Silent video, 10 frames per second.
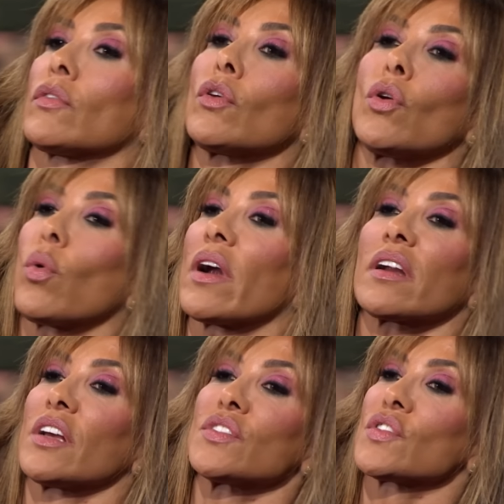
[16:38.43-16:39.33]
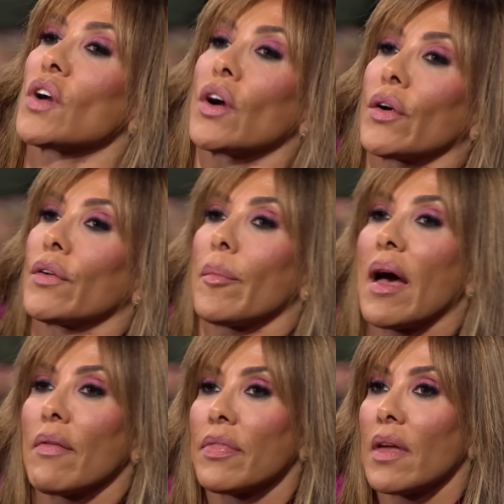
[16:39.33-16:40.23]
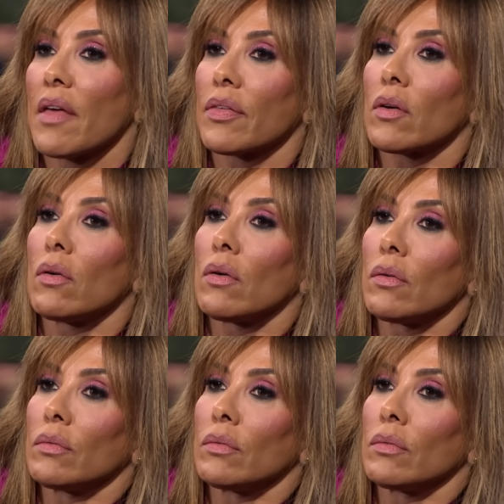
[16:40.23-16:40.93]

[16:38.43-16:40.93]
So you weren't concerned about the ethical...